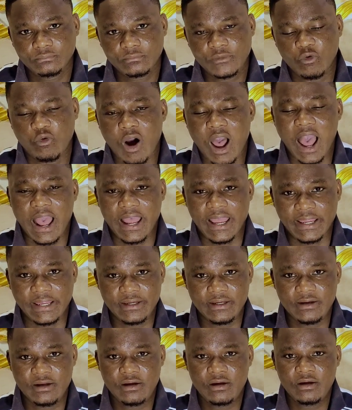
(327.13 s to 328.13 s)
Why?
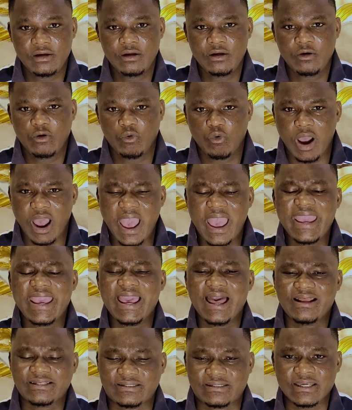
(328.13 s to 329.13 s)
Why
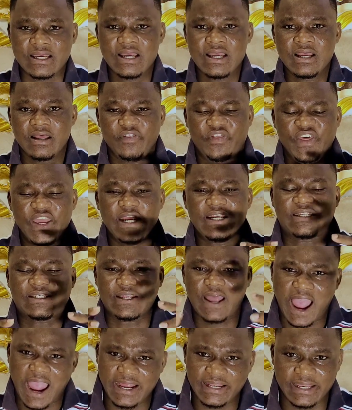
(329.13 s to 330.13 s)
has this
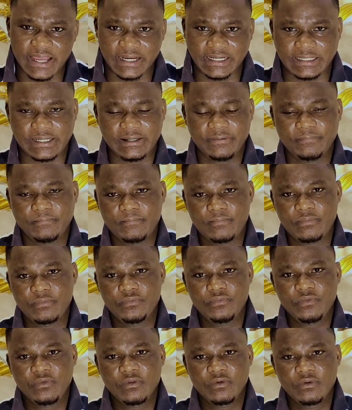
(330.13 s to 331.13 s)
INEC?
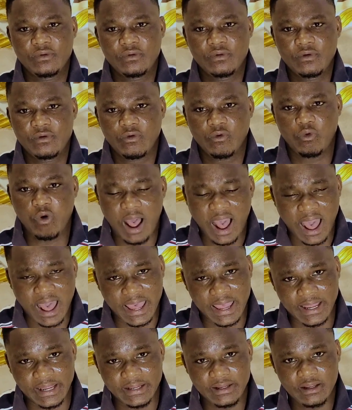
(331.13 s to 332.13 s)

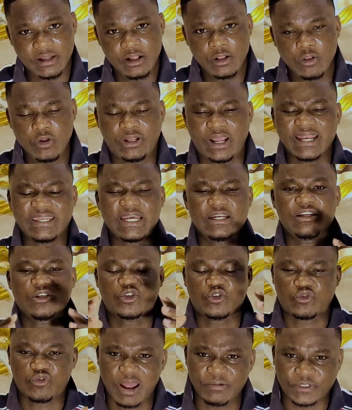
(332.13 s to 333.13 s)
Why? Look at the
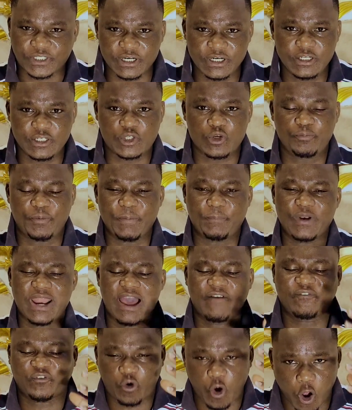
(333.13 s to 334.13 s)
disruptions you people
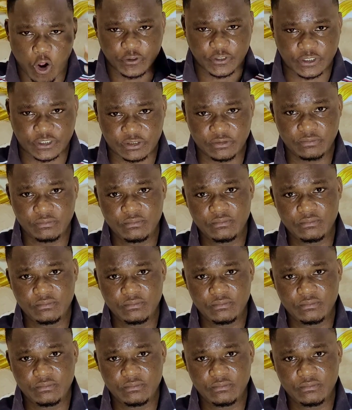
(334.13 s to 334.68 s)
have caused.